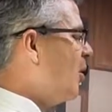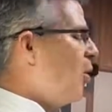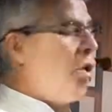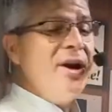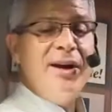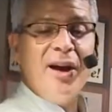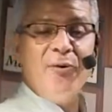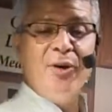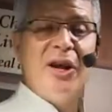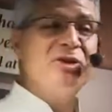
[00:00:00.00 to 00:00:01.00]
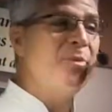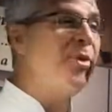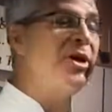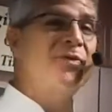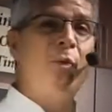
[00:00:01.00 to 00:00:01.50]
Or you can get it for less than the
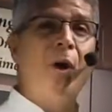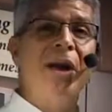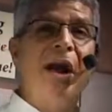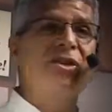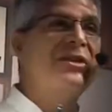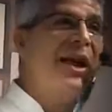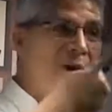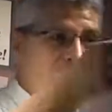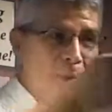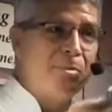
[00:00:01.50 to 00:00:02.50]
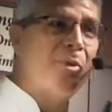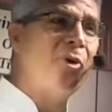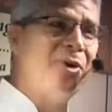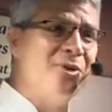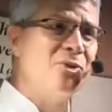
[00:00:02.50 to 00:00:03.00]
price of a one-night stay at Herman
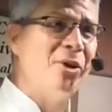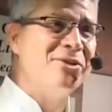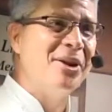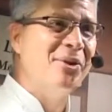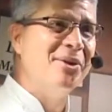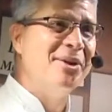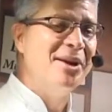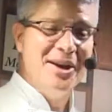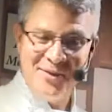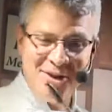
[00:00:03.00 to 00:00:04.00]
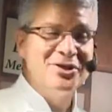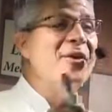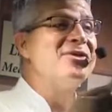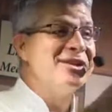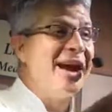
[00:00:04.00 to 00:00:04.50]
Memorial as well, too. The
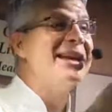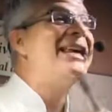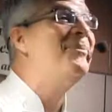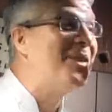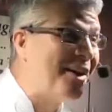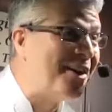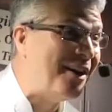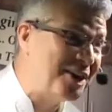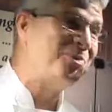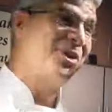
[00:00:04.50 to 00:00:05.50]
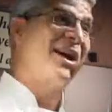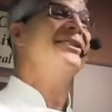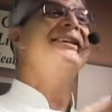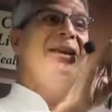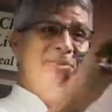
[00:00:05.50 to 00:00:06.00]
stuff's designed to keep you out of the hospital,
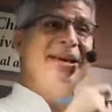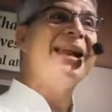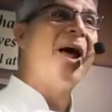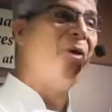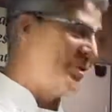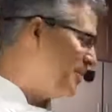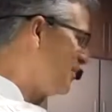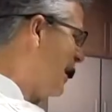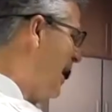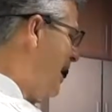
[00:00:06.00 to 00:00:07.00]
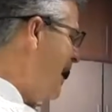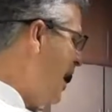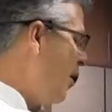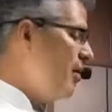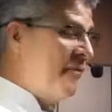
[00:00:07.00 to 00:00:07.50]
guys. Keep you eating healthy.
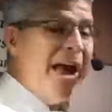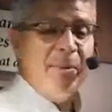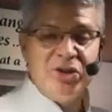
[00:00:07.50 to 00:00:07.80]
Now, the family